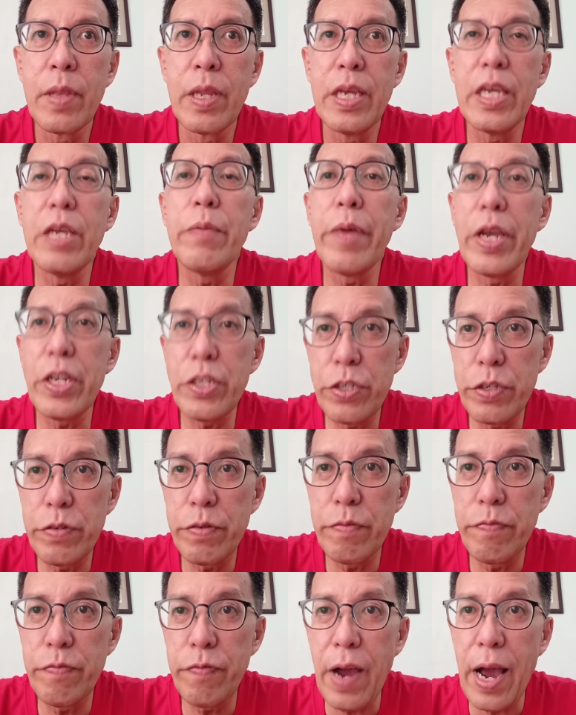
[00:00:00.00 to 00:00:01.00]
image
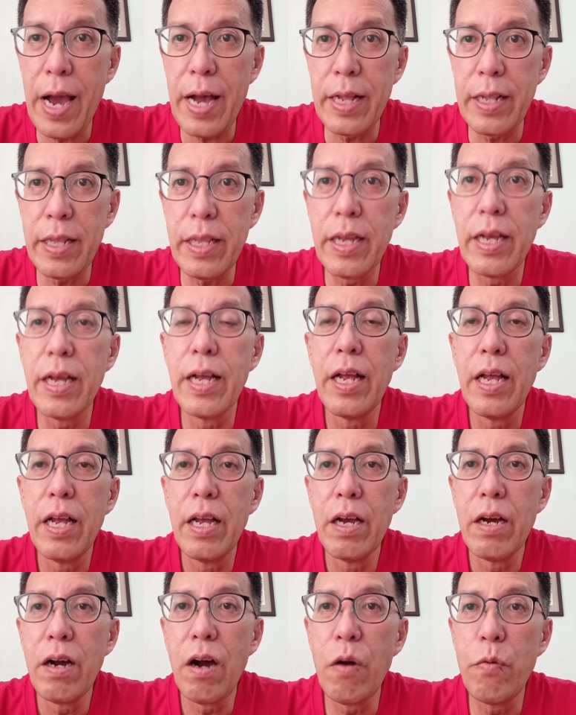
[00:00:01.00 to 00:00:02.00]
file
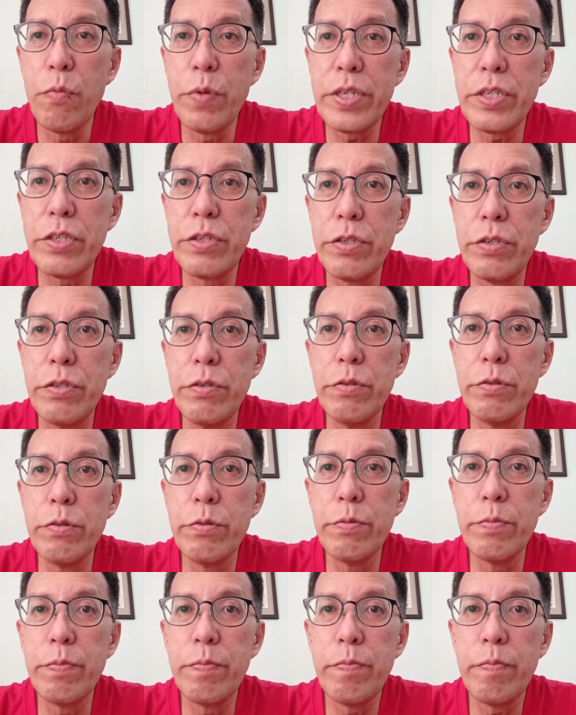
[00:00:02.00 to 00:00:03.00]
which
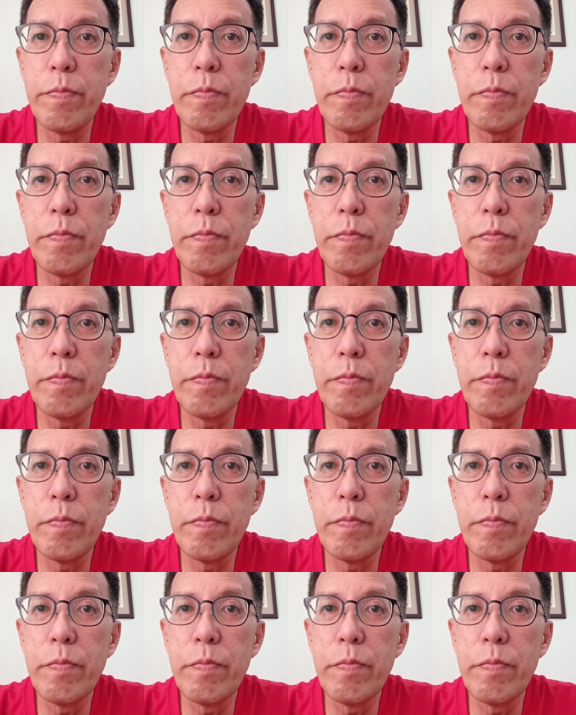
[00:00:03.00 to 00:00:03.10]
you